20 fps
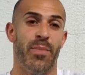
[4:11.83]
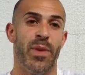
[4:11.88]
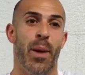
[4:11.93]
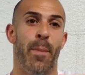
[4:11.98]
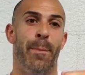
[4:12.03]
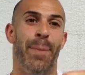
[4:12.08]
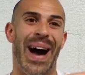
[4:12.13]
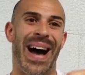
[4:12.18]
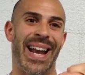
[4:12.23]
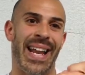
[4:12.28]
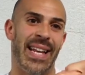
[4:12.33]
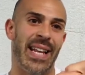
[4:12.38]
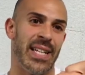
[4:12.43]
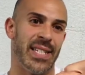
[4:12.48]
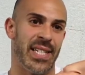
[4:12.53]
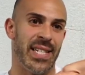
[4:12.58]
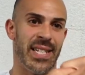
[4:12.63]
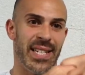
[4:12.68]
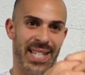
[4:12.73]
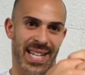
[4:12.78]
Your body
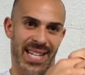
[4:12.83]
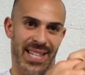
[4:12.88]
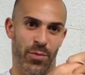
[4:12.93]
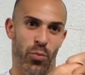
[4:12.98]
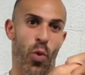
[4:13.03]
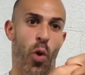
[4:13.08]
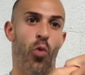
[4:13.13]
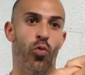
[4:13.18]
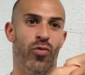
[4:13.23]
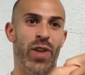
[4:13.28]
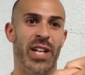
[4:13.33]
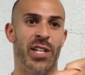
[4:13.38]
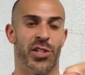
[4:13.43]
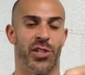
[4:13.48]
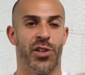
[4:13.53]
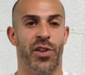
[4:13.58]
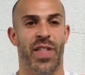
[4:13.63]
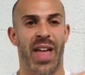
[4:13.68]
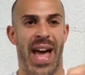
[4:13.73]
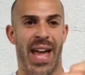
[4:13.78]
it won't
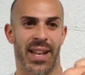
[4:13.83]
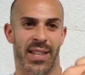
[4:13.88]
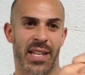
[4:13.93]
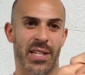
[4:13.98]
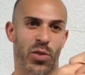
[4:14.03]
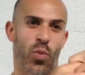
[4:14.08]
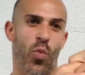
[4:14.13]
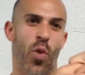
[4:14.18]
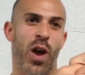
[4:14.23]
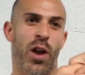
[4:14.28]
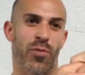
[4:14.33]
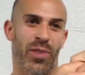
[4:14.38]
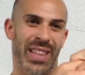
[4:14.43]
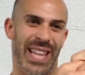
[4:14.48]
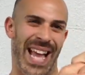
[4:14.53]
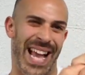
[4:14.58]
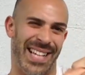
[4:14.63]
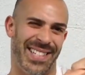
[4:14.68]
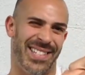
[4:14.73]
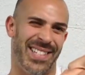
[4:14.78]
register that. It doesn't wanna
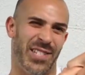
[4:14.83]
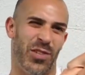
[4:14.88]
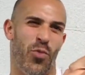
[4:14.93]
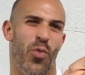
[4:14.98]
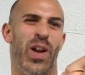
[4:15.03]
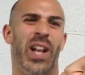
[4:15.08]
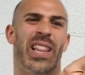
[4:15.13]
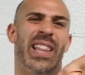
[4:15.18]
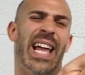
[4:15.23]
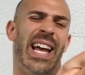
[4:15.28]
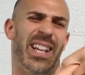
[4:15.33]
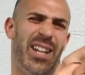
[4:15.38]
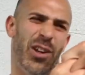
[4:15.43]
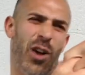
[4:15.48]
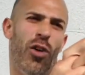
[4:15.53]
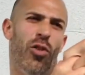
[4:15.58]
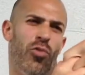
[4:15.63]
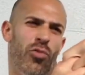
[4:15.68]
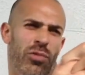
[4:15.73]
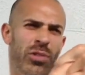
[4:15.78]
relax, doesn't wanna let
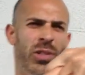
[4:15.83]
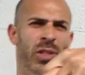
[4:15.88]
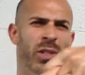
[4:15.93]
go.